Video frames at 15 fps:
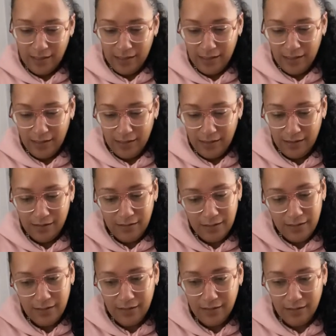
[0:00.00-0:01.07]
And
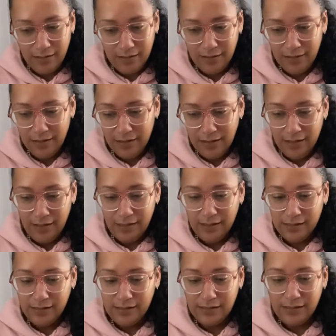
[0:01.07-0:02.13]

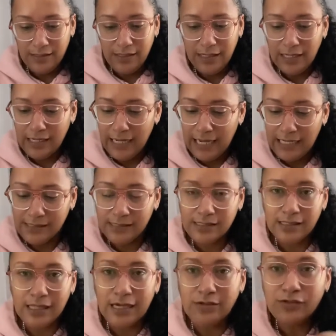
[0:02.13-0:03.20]
let's see, it has the
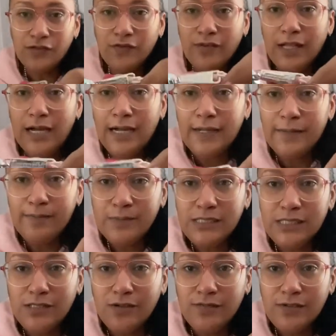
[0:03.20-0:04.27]
Loungefly
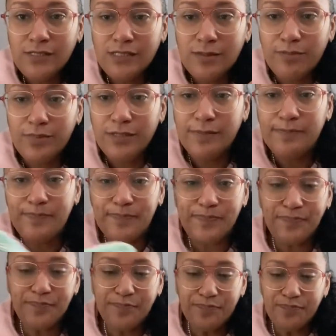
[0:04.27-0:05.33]
silver zipper.
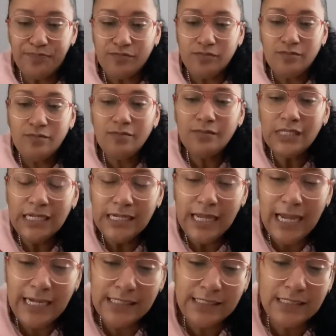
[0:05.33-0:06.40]
It
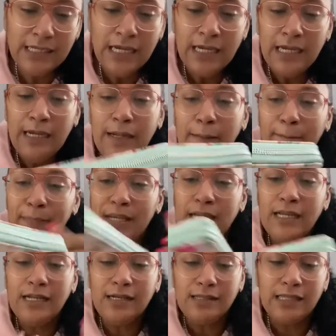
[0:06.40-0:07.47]
has
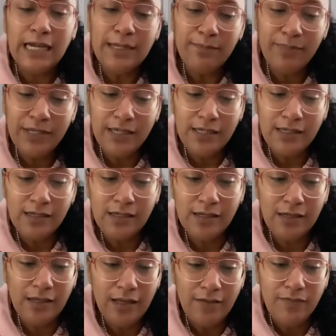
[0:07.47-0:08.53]
pink, light pink,
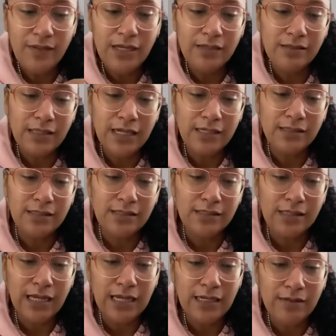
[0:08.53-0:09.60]
and then like the
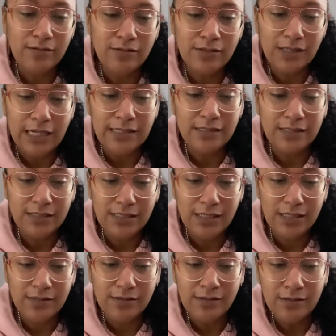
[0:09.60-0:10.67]
light or like the
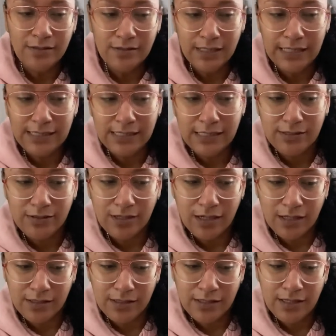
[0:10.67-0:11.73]
teal, light teal
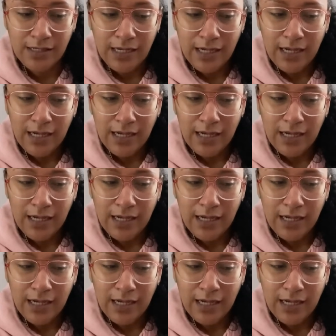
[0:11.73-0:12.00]
color.